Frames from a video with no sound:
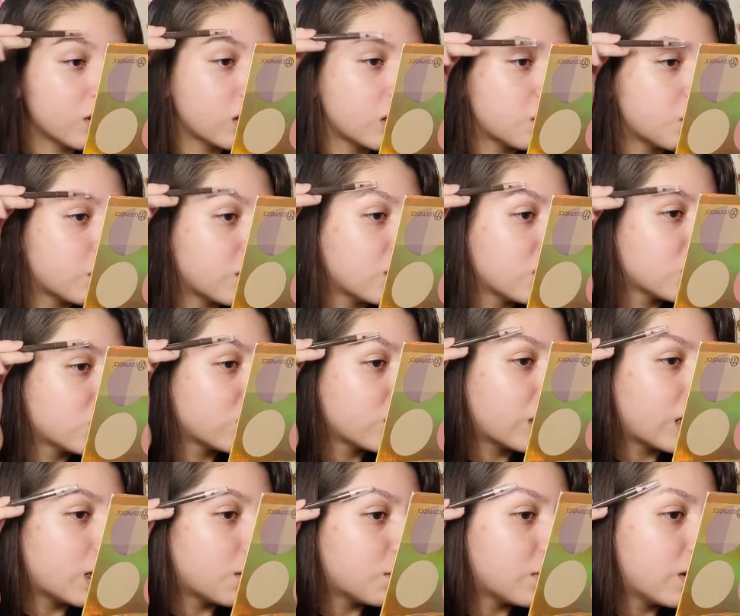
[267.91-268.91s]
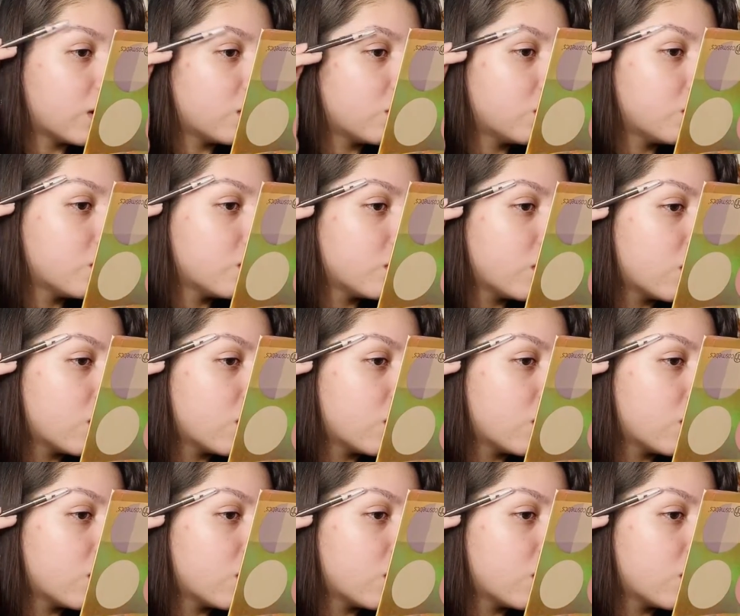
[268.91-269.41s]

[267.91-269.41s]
gonna brush our eyebrow.